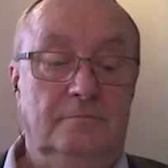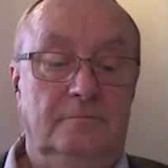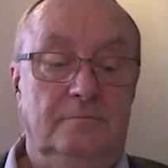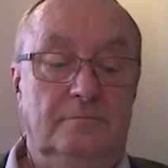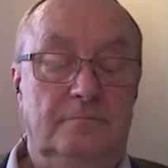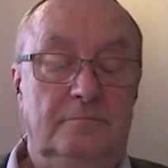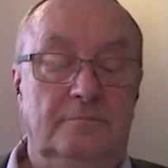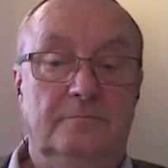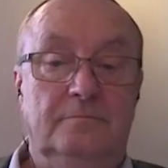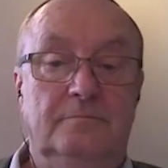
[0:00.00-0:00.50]

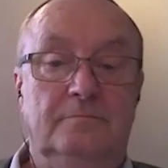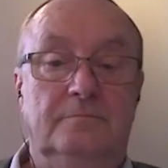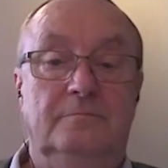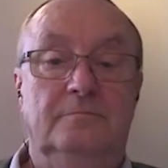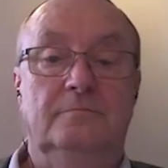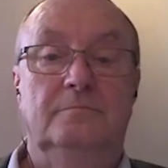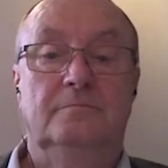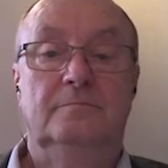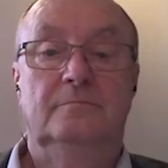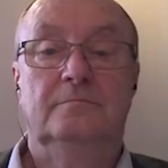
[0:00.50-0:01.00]

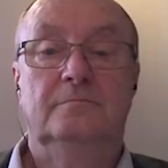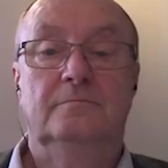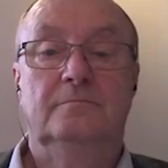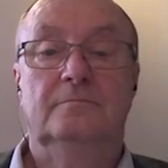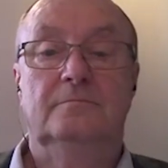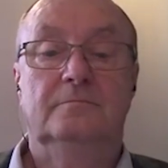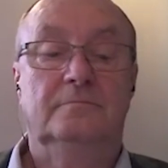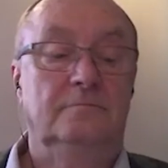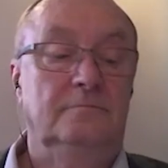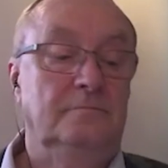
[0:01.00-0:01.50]

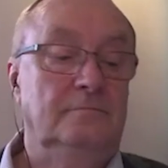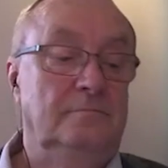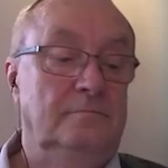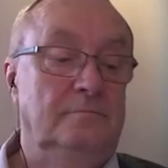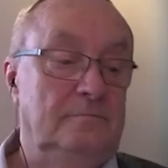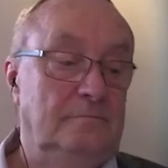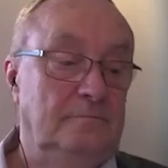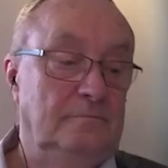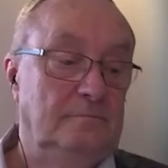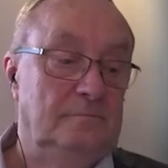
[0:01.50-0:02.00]

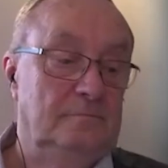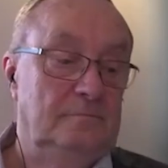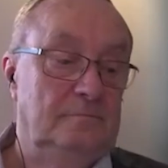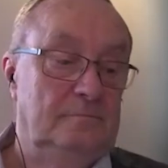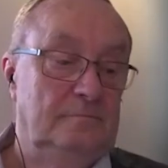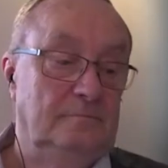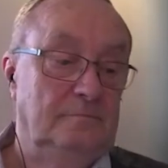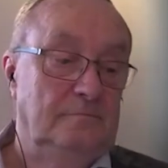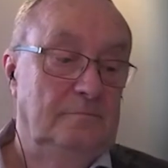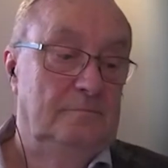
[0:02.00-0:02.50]

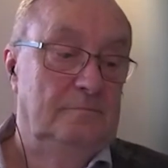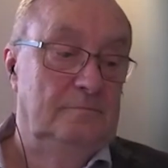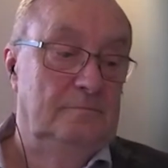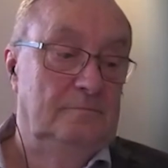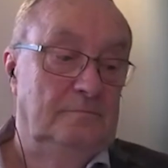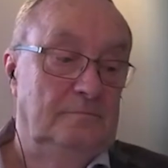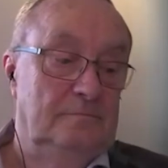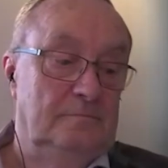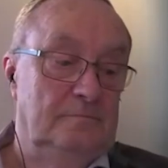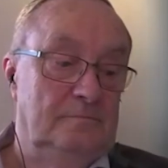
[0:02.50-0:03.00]

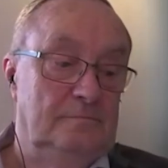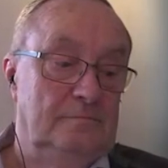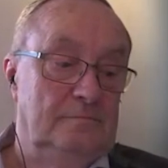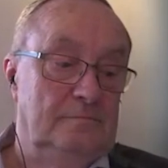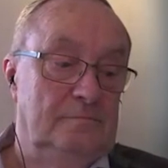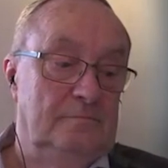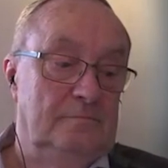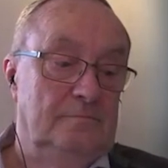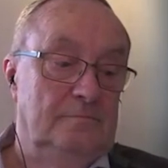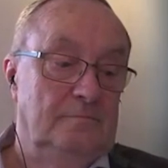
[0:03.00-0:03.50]

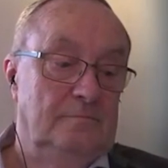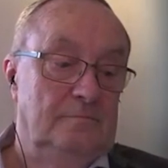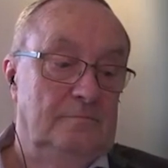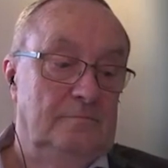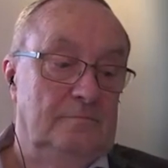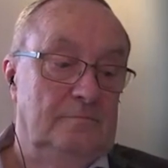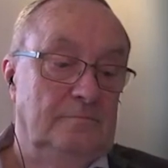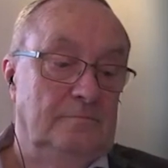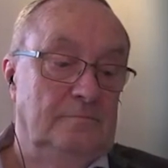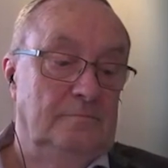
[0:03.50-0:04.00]

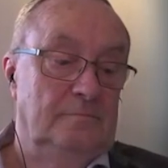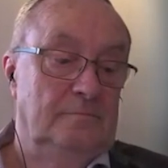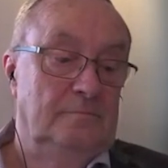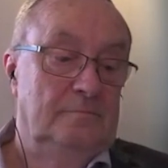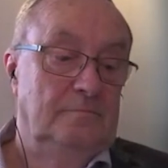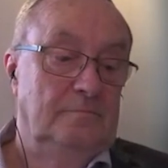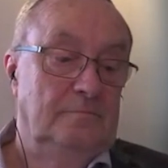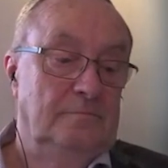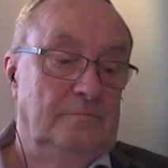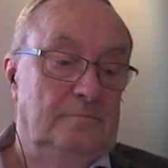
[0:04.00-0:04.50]

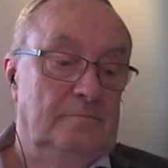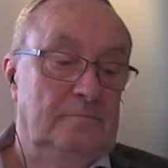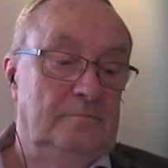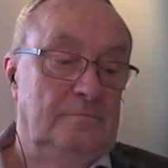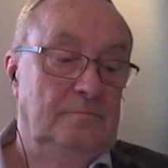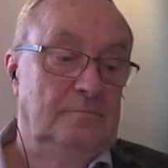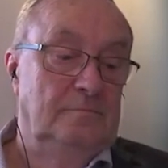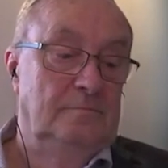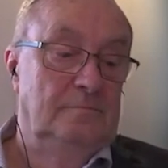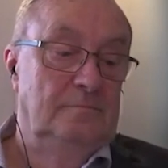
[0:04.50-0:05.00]

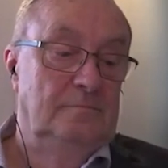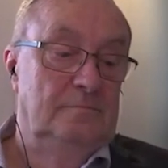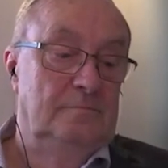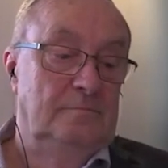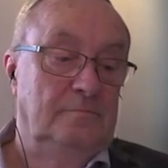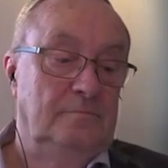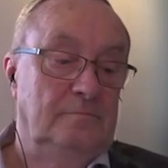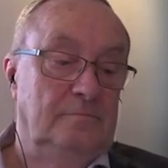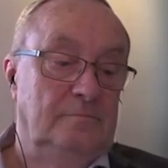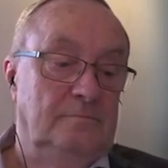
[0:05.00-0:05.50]

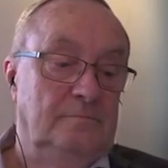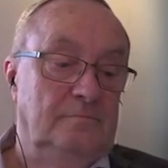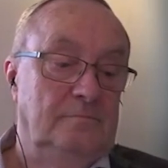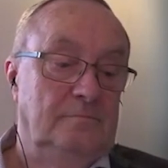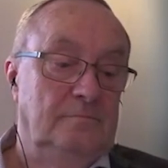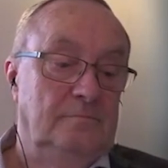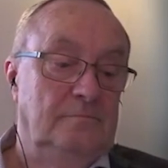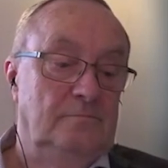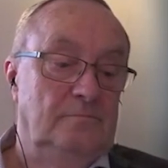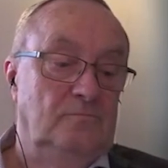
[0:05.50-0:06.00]

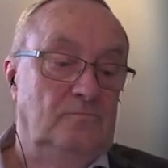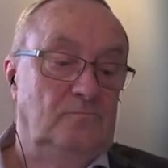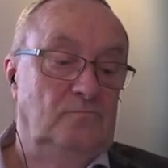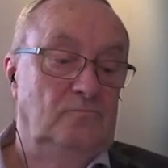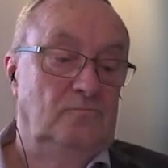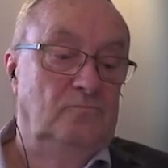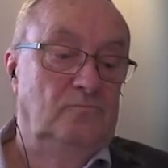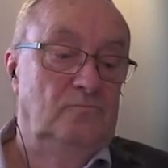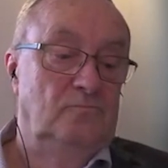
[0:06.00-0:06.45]
No words are spoken by the person on screen.